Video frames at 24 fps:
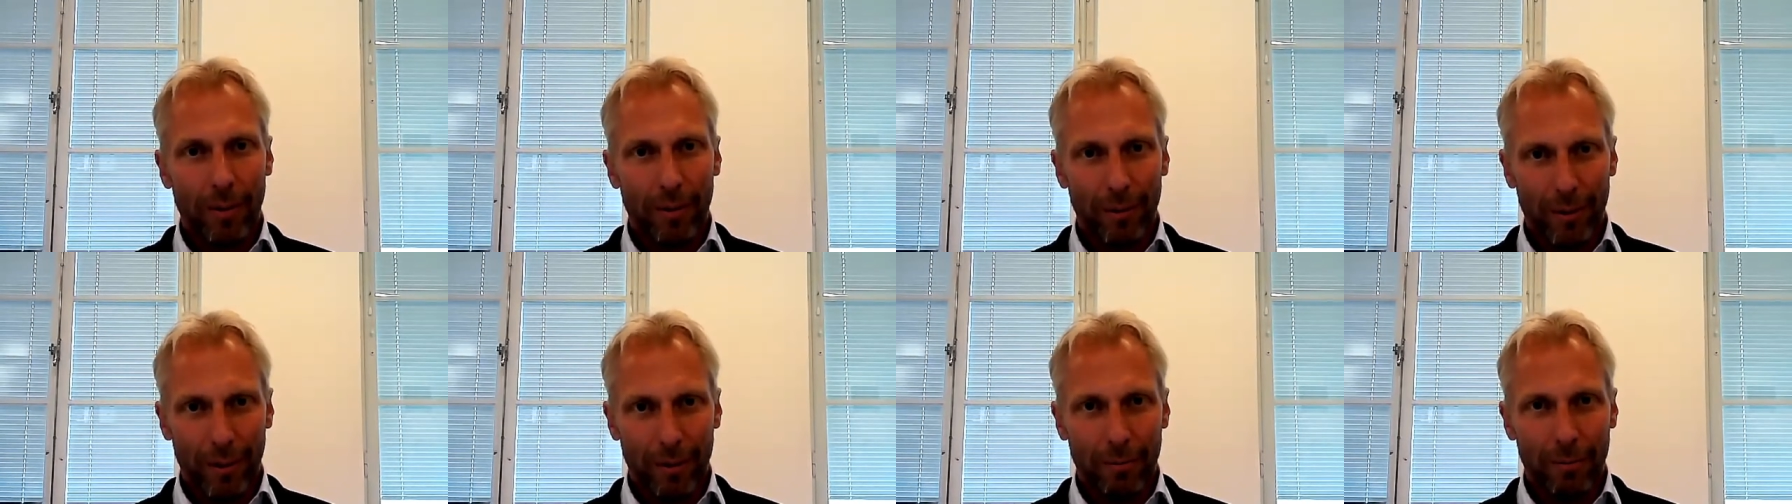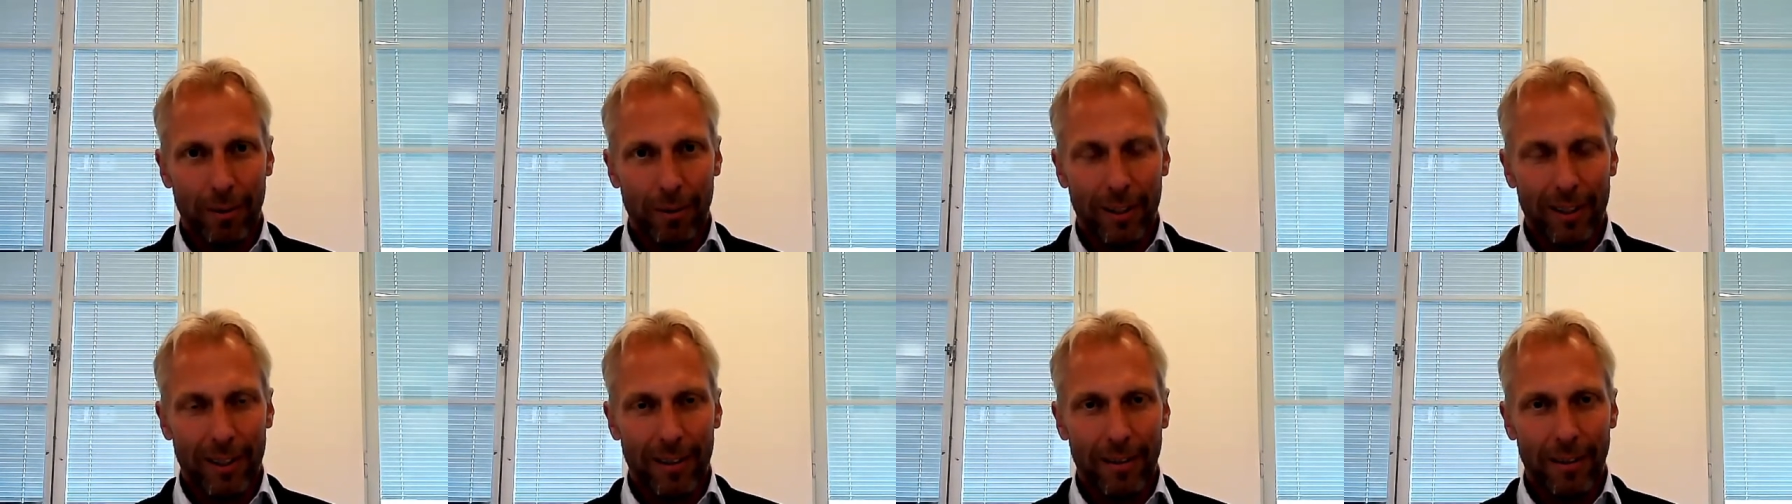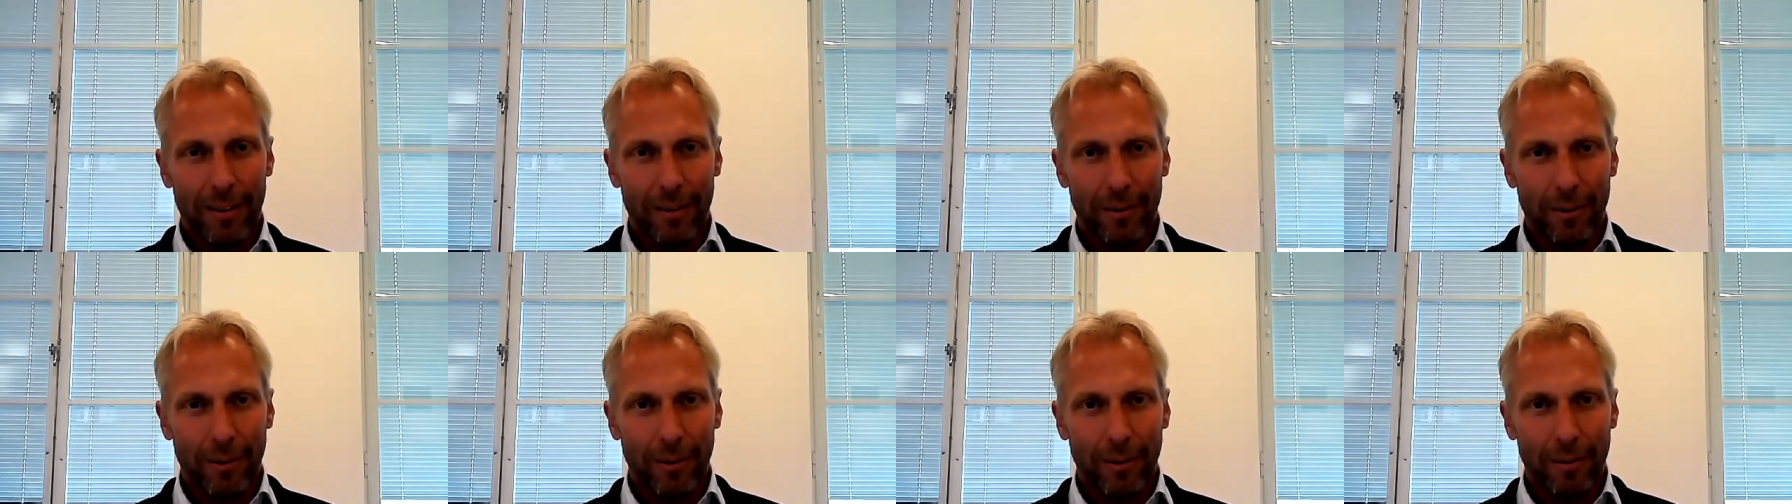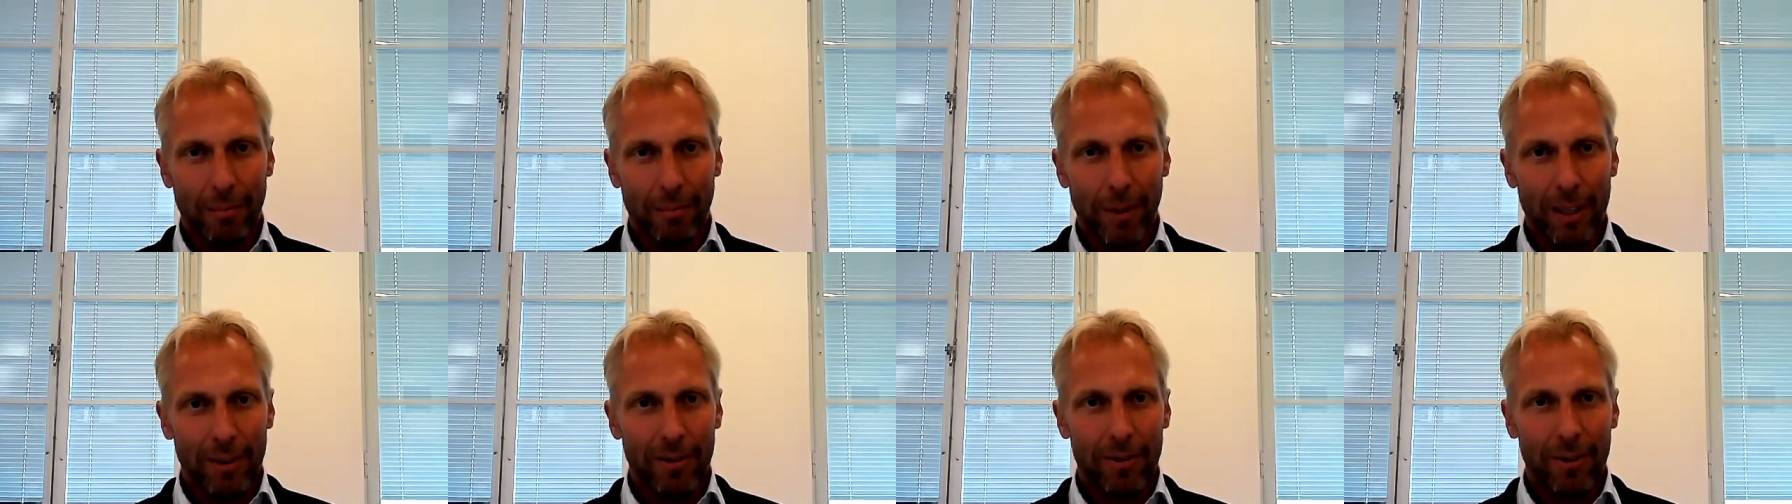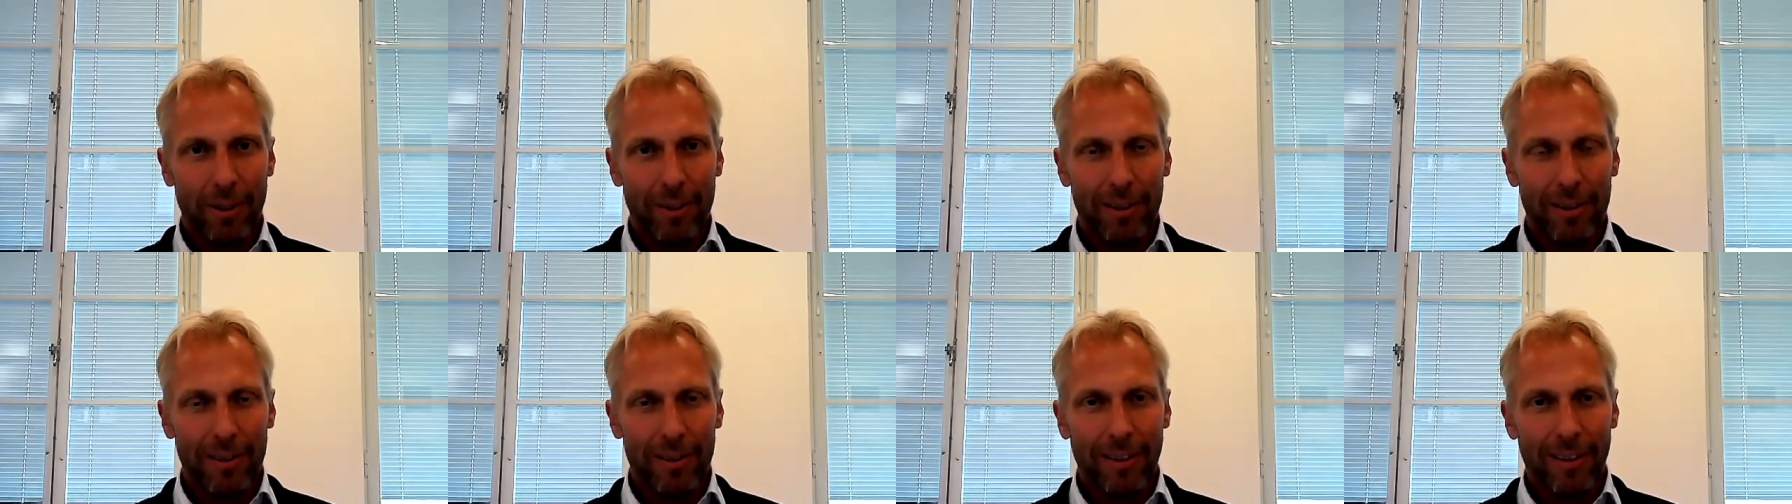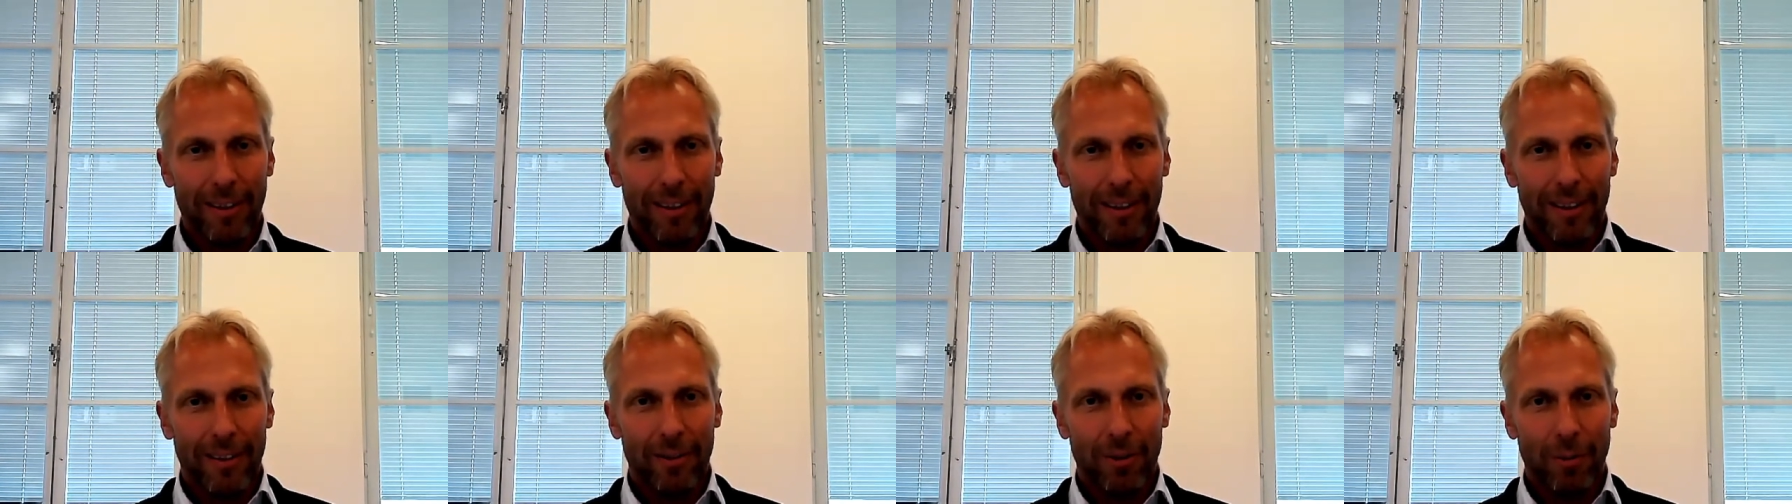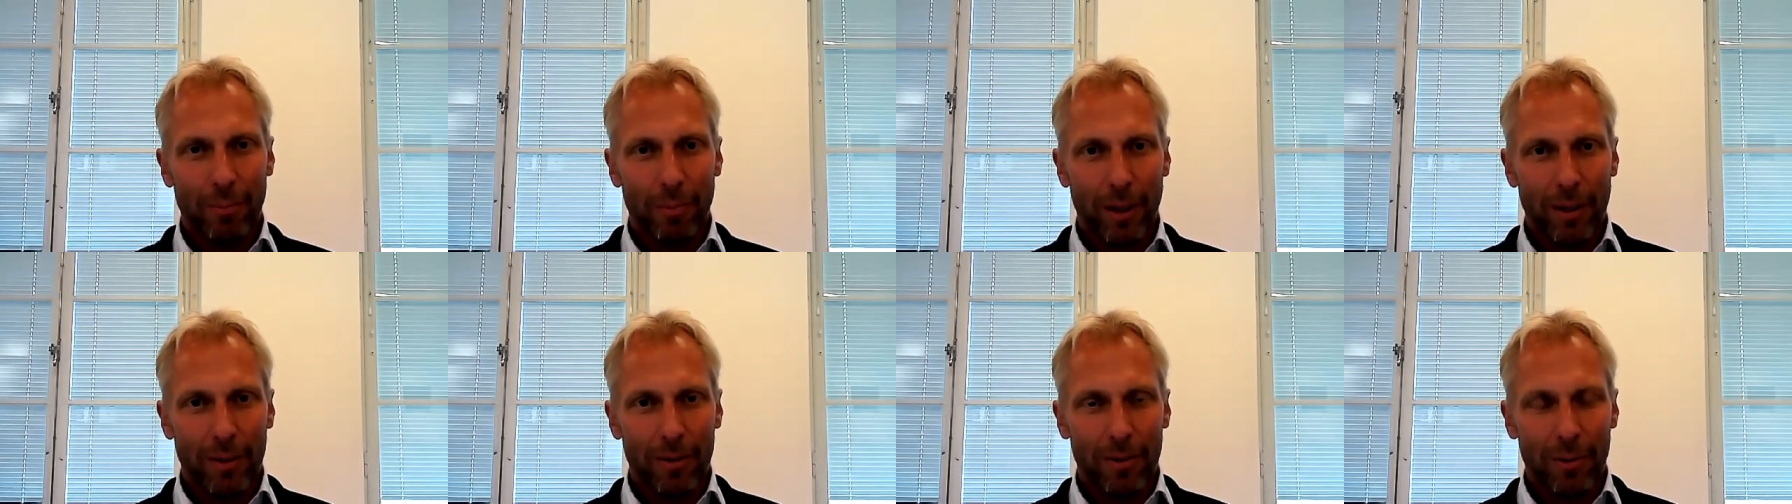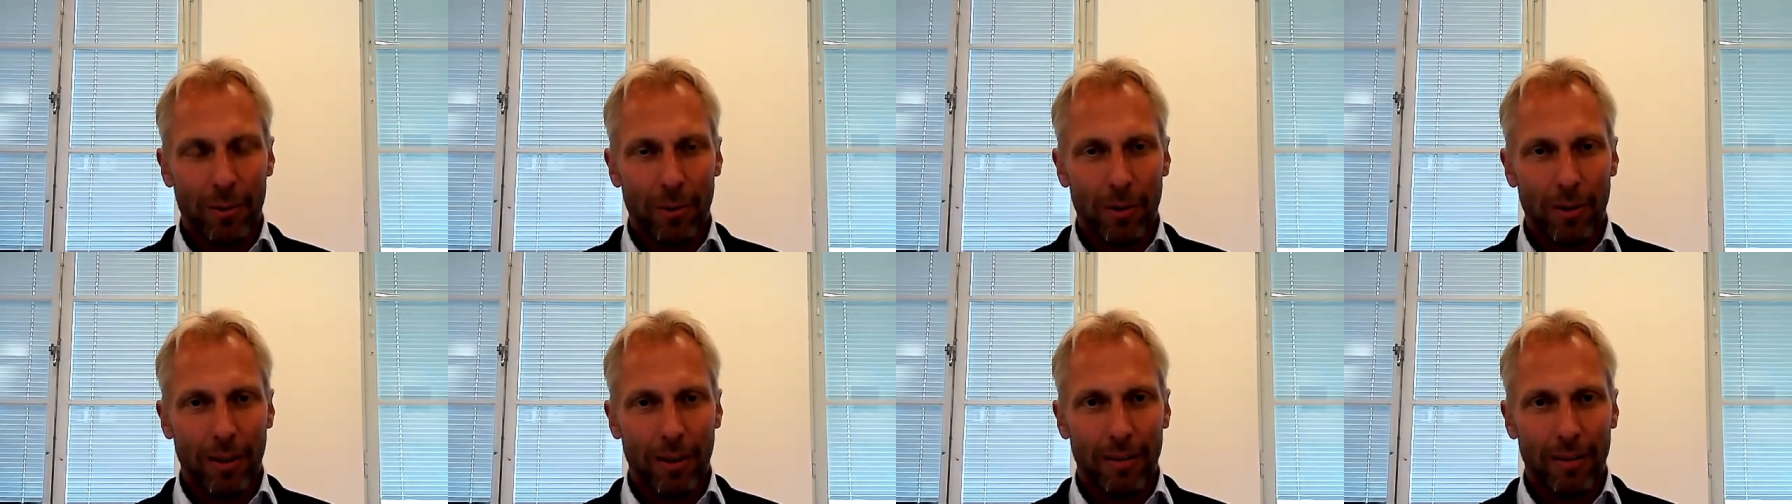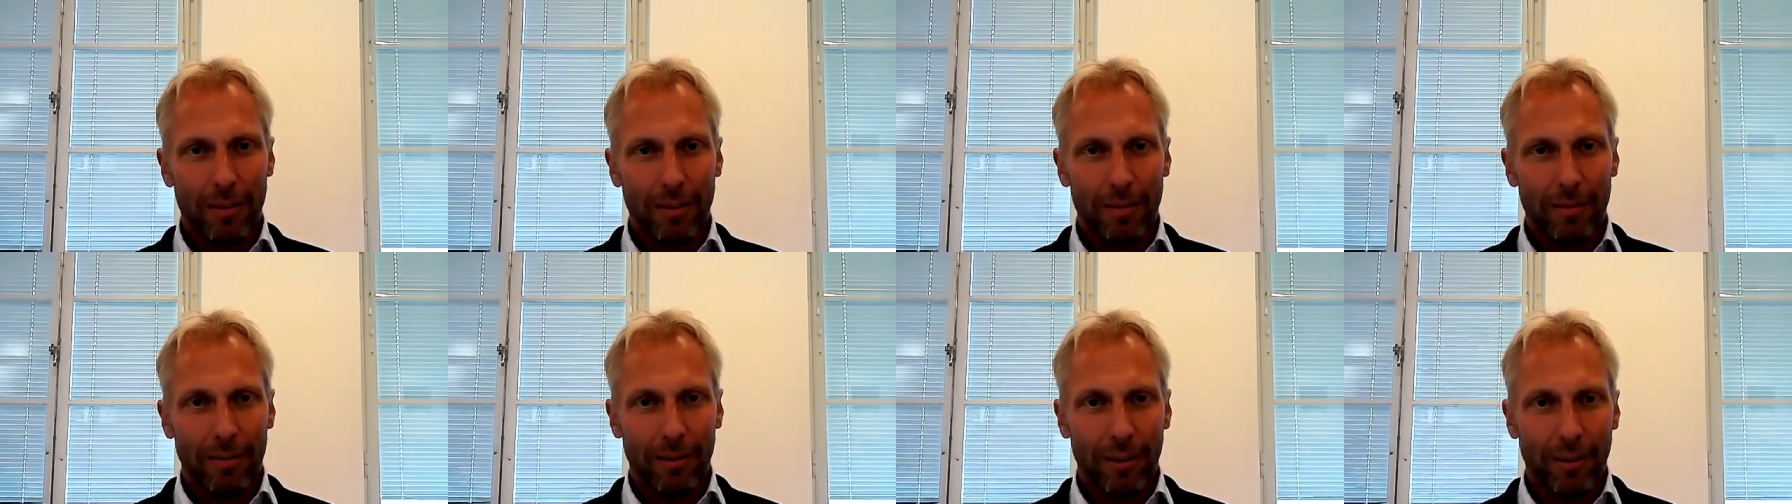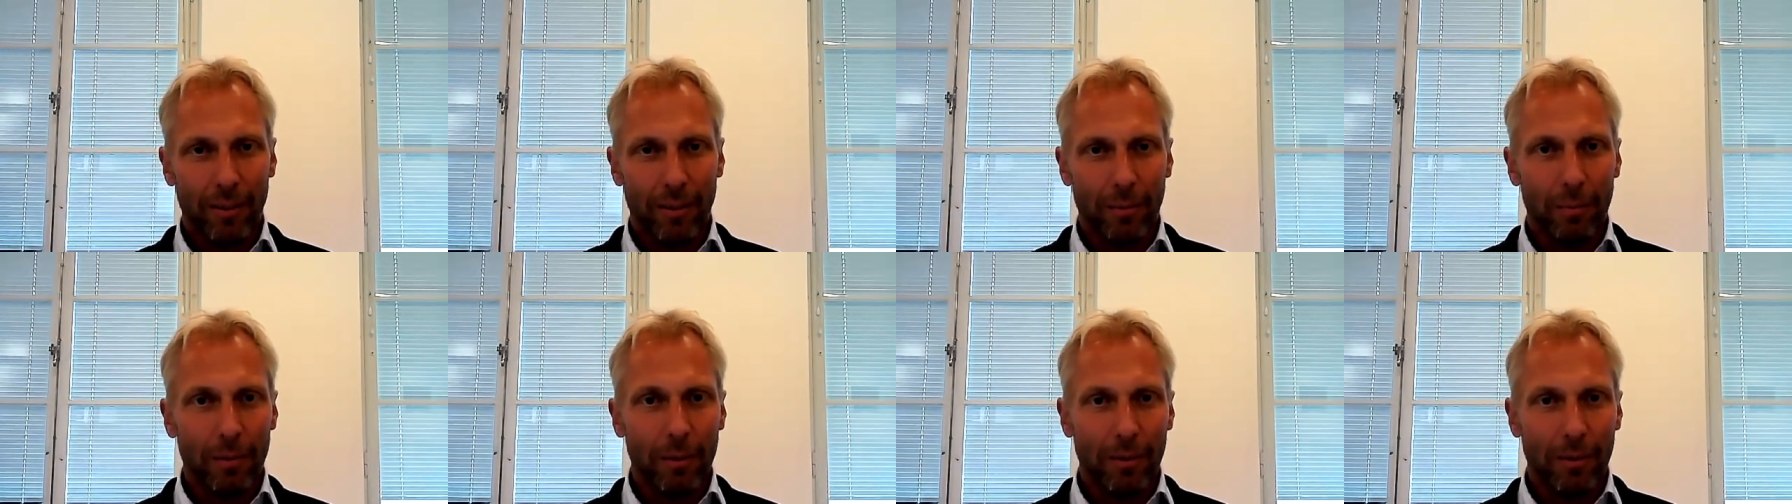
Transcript: on, the fin- uh, on the metrics to make sure that you know,